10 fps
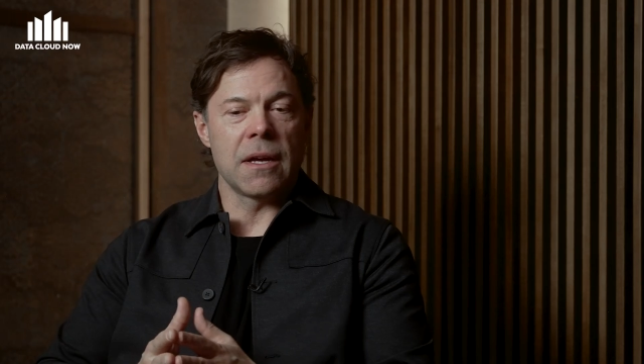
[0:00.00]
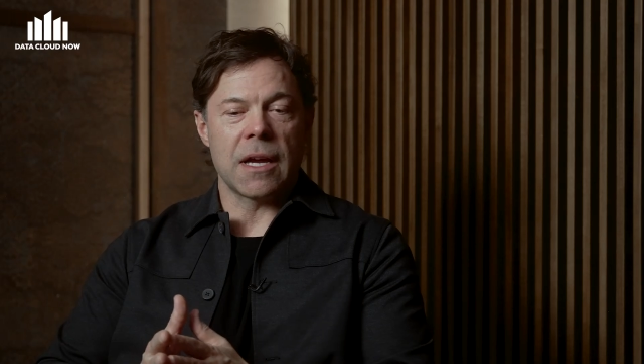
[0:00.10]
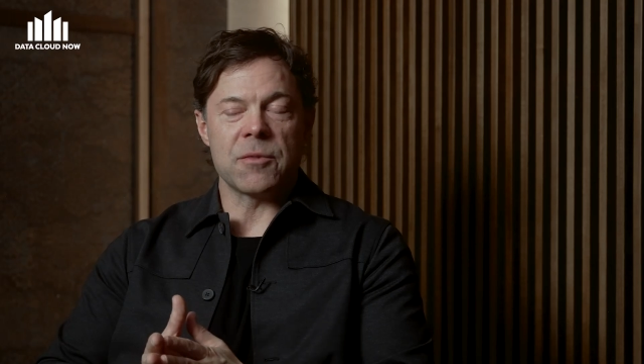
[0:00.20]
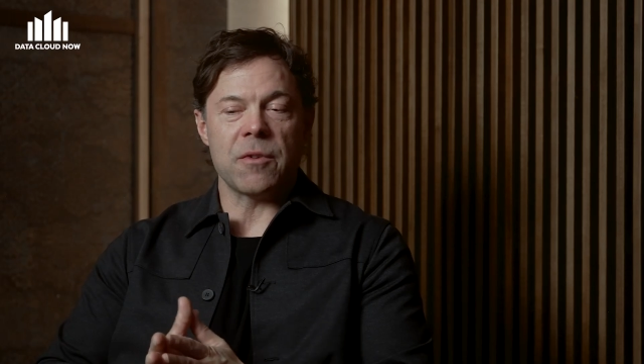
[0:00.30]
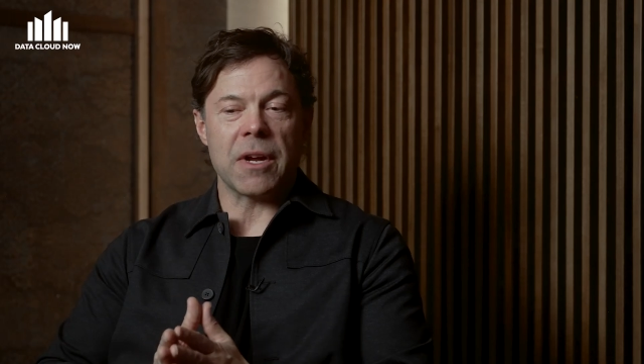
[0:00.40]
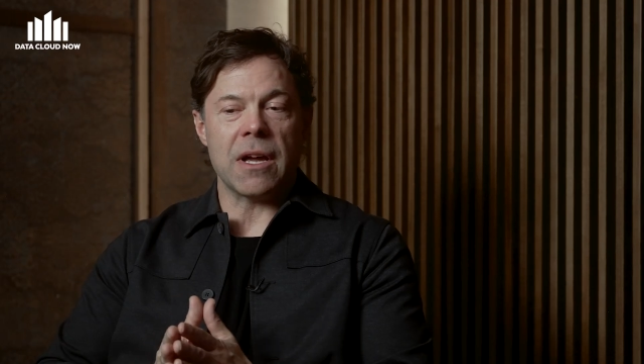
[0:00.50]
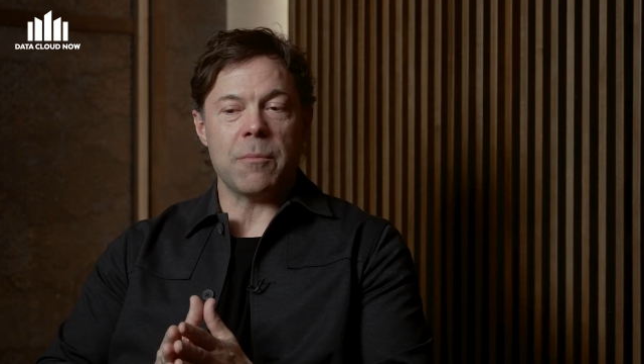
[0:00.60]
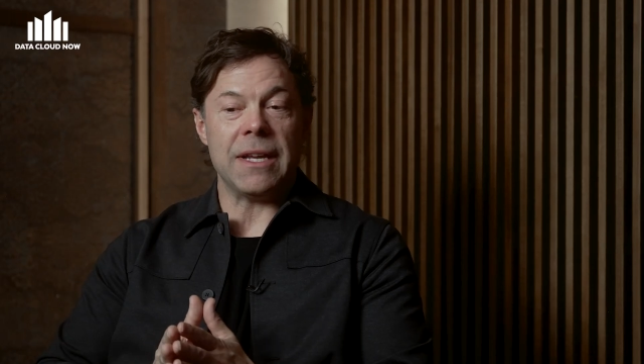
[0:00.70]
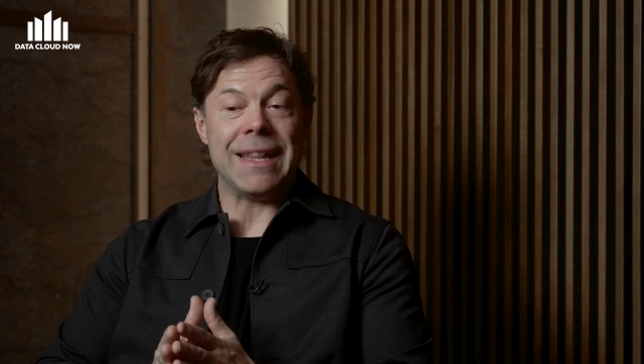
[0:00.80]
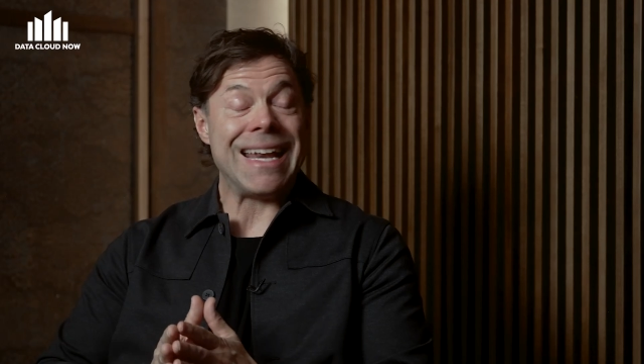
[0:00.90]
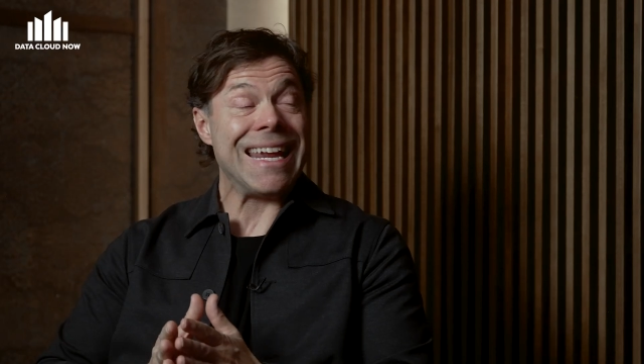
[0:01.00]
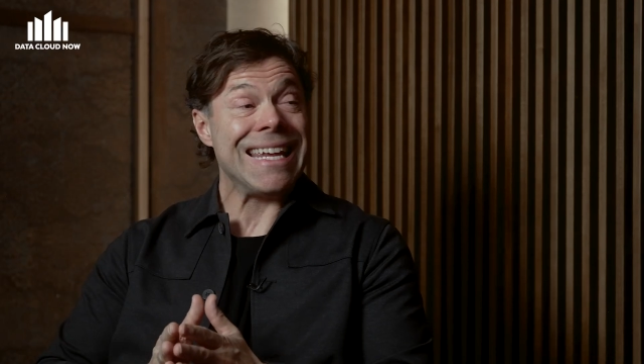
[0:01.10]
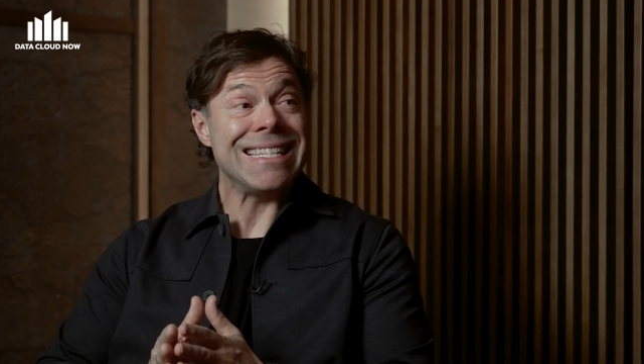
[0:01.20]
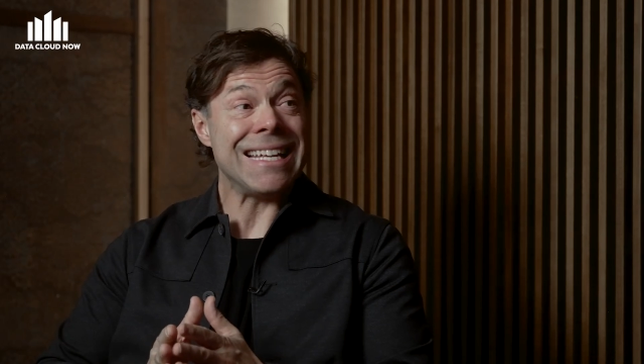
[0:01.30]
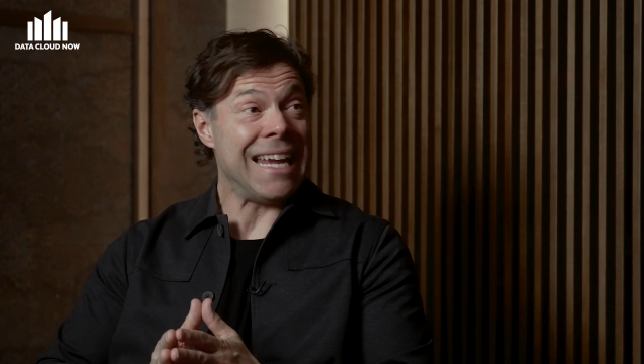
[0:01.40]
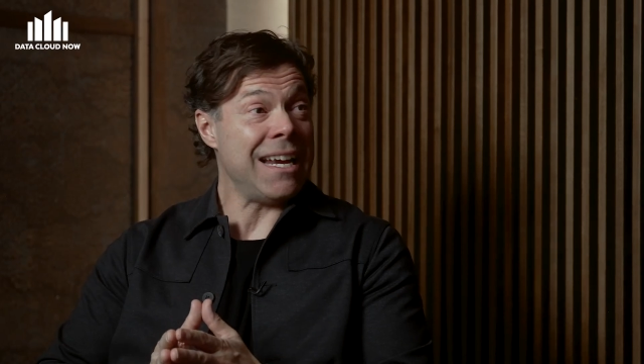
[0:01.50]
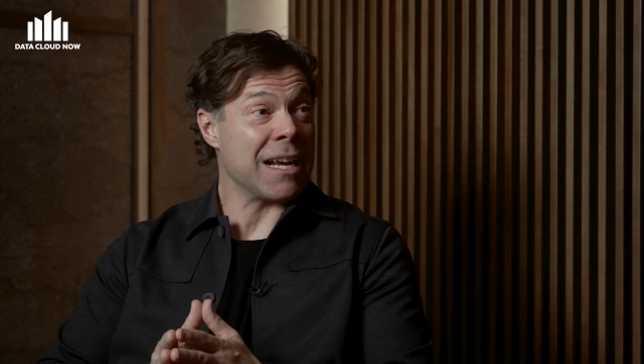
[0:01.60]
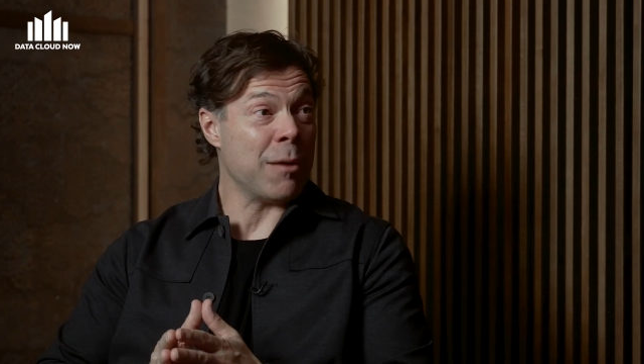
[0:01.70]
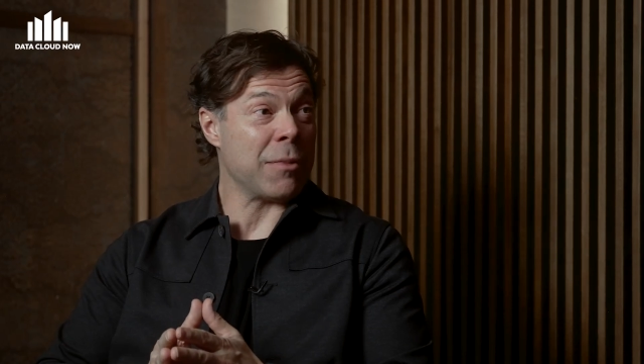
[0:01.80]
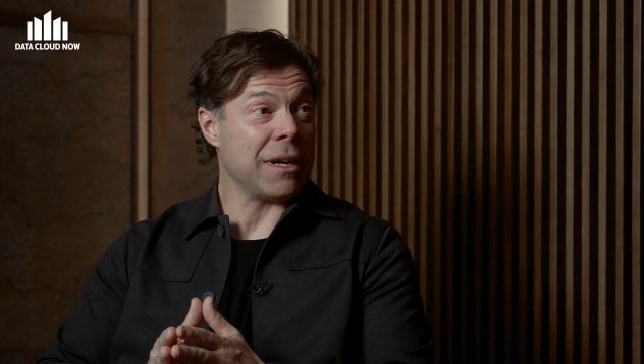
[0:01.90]
comes from a company that is a data
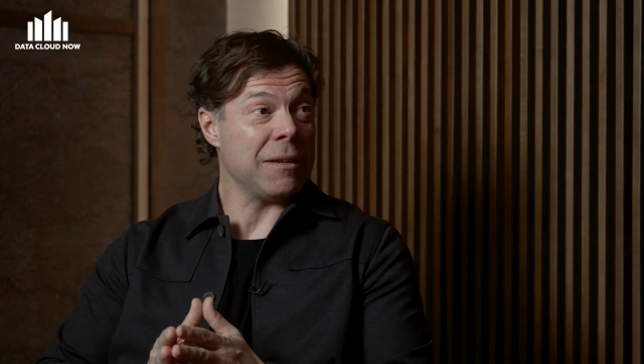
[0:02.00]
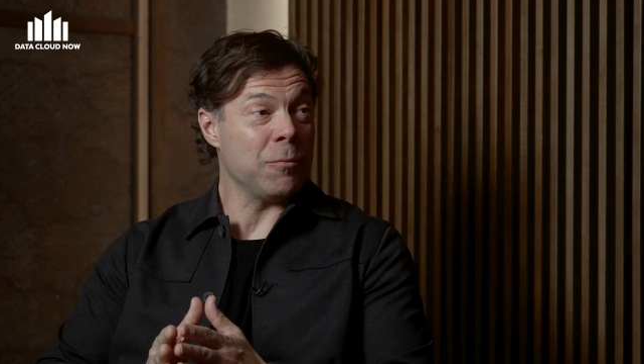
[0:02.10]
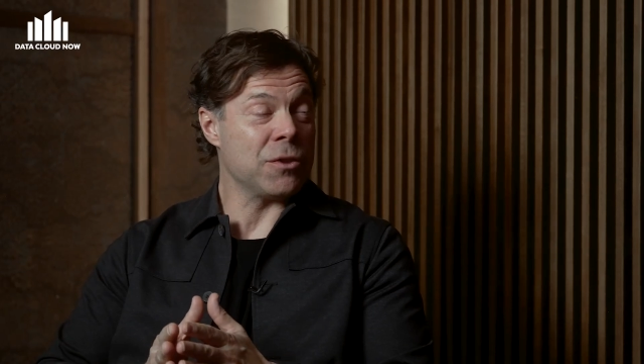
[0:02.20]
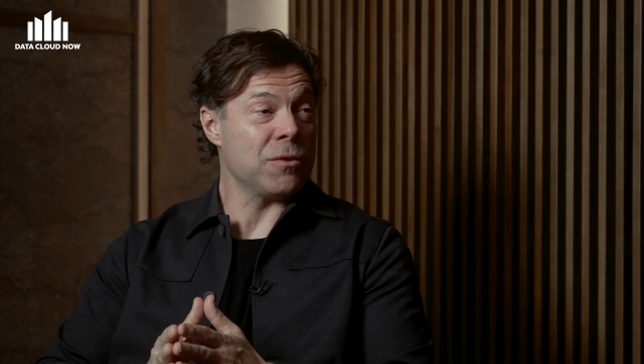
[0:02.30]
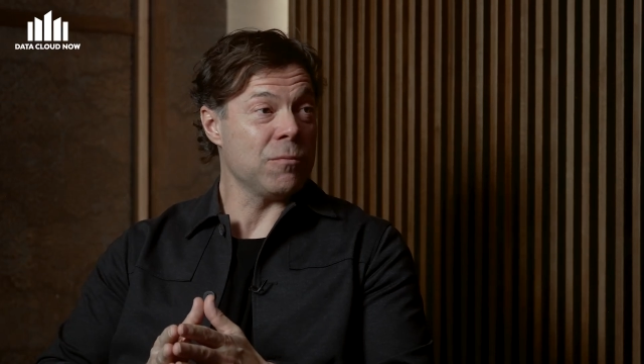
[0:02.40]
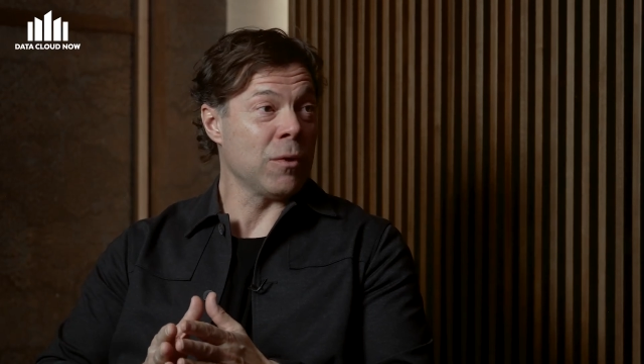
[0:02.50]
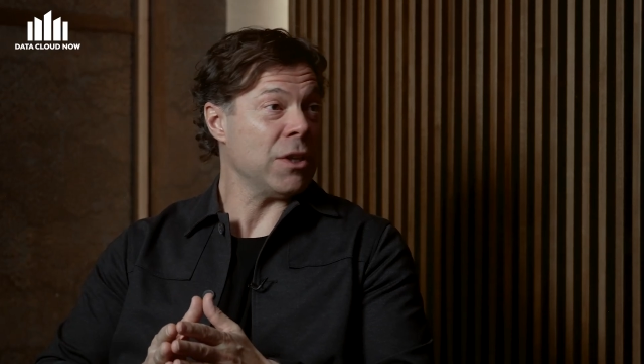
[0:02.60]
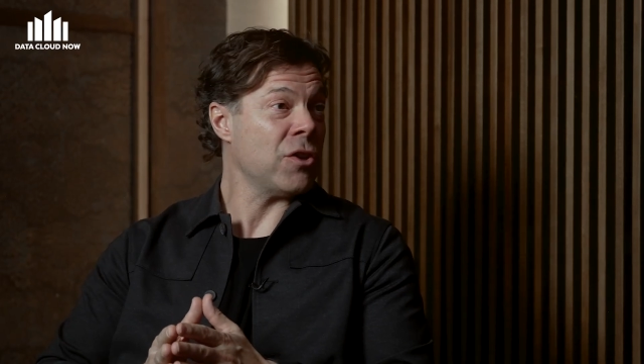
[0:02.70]
company, which really